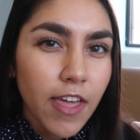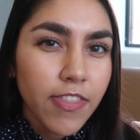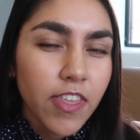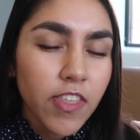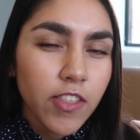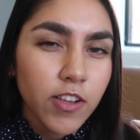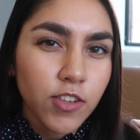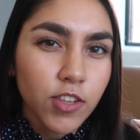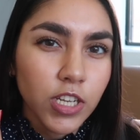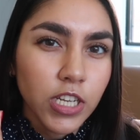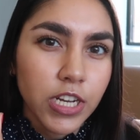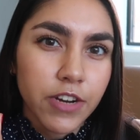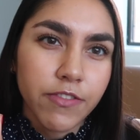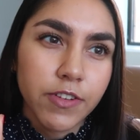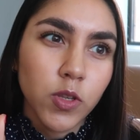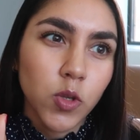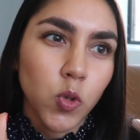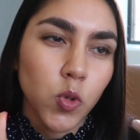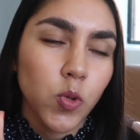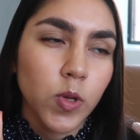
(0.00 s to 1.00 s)
I think there's a
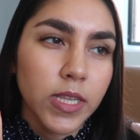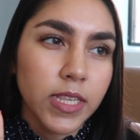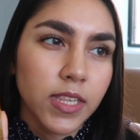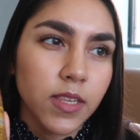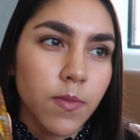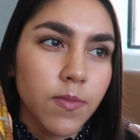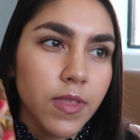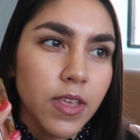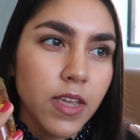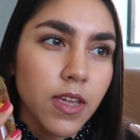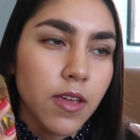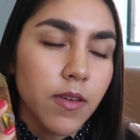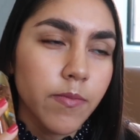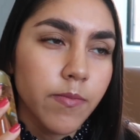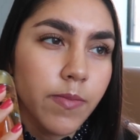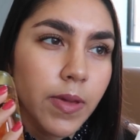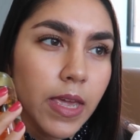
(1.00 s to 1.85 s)
difference between something